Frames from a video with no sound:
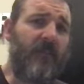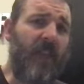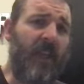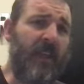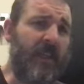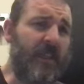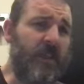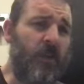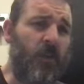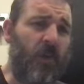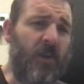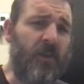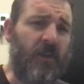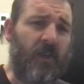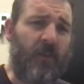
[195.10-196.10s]
And it's no
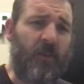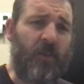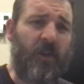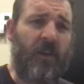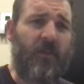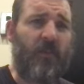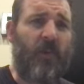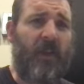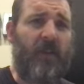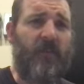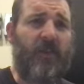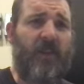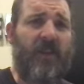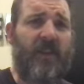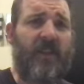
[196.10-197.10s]
wonder I put on
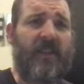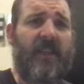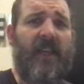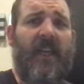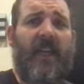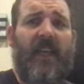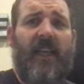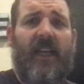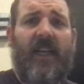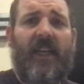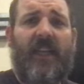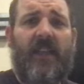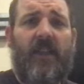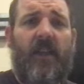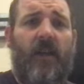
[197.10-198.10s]
weight because
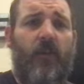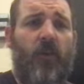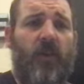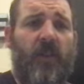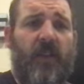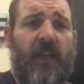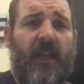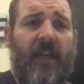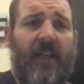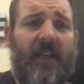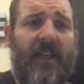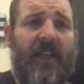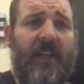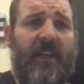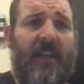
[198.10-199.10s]
I eat a lot more than that
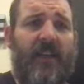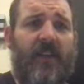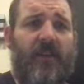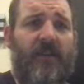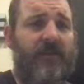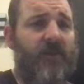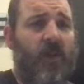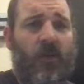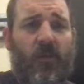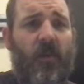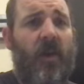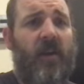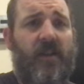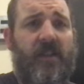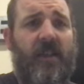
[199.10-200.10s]
and I don't
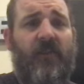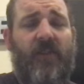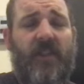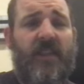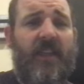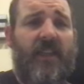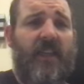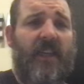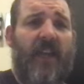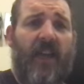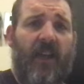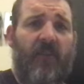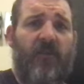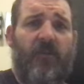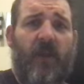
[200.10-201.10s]
walk 17 and a
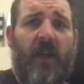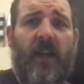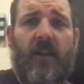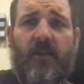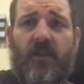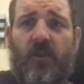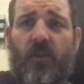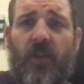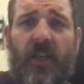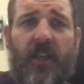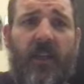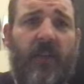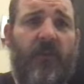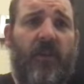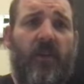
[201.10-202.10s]
half miles a
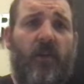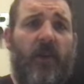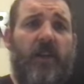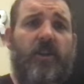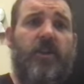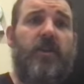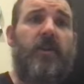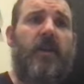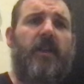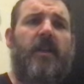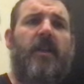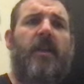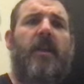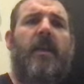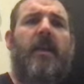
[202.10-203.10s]
week, even though I should.
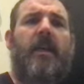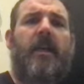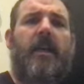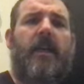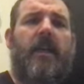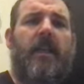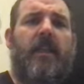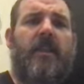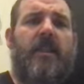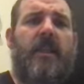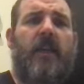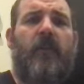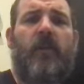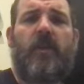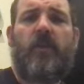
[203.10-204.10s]
Uh, let's
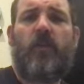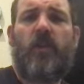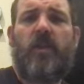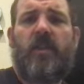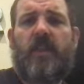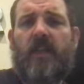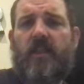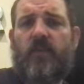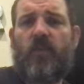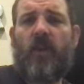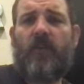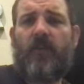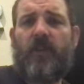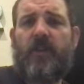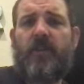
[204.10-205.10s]
see, it was, was, it's
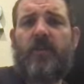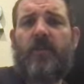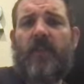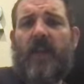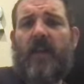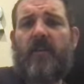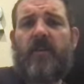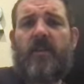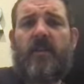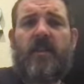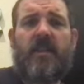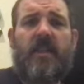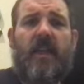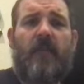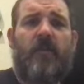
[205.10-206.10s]
roughly 2,000
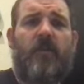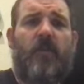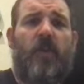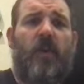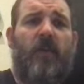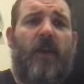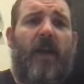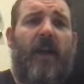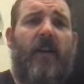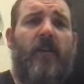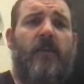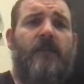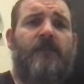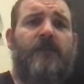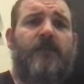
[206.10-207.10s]
steps per
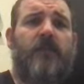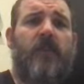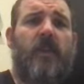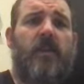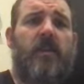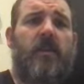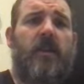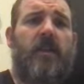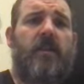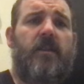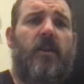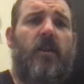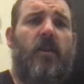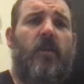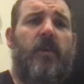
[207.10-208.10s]
mile. So let's
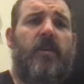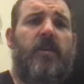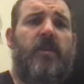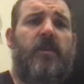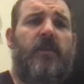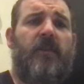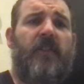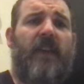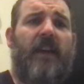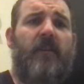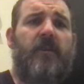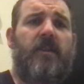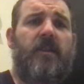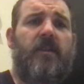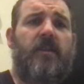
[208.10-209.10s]
go with
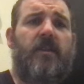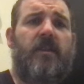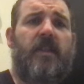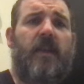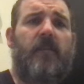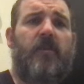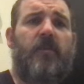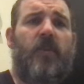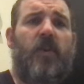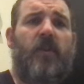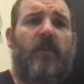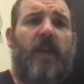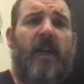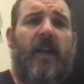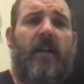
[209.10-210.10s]
2,000 steps per
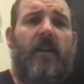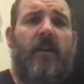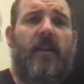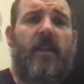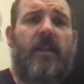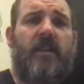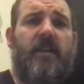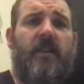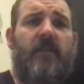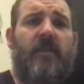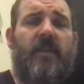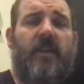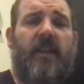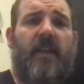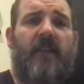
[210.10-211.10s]
mile on that
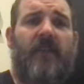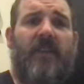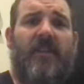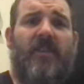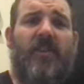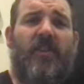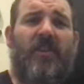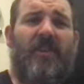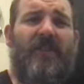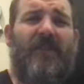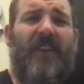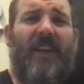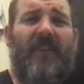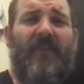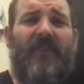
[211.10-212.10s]
17 and a half. That's
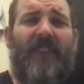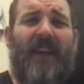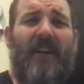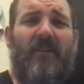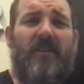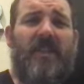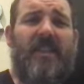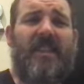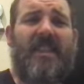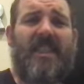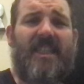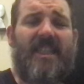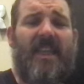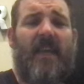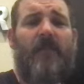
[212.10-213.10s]
35,000
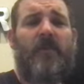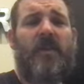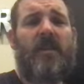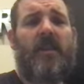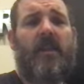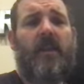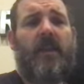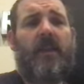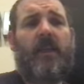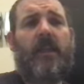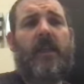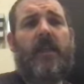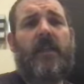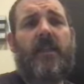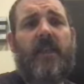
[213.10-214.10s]
steps
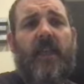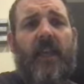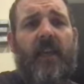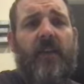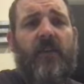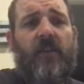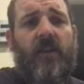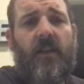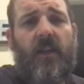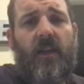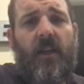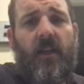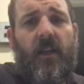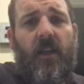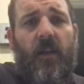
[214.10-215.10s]
to get
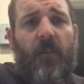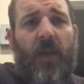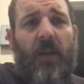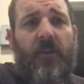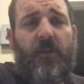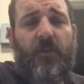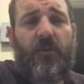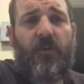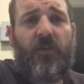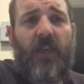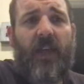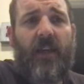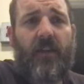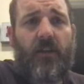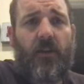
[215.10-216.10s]
a pound of
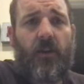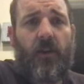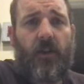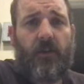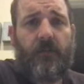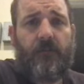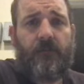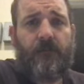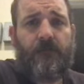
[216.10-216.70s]
fat gone.